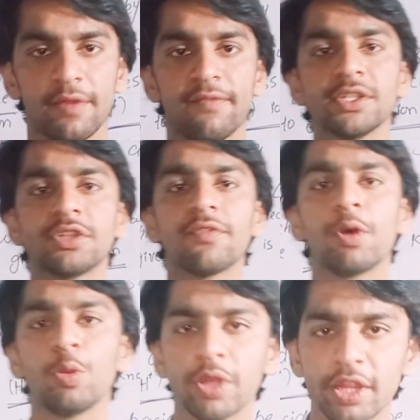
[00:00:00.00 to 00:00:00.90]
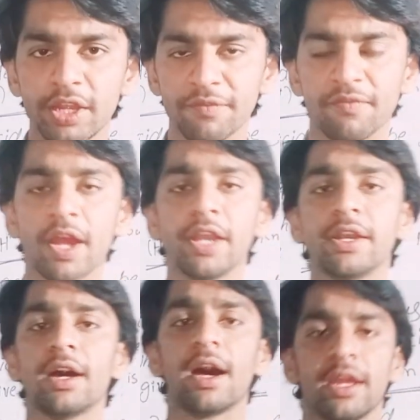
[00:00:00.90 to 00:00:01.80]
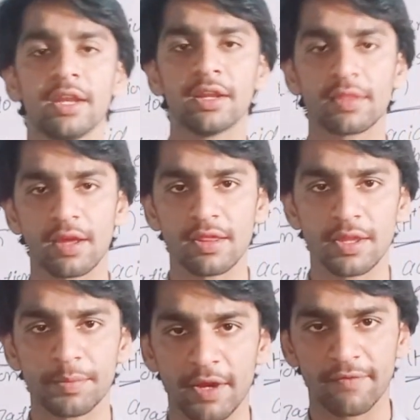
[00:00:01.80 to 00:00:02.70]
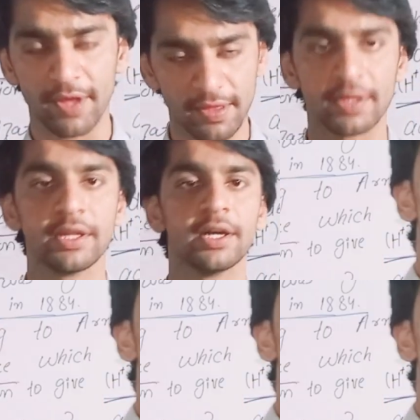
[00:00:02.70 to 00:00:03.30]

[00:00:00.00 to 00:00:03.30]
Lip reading: First of all, we can define the Arrhenius concept of acid.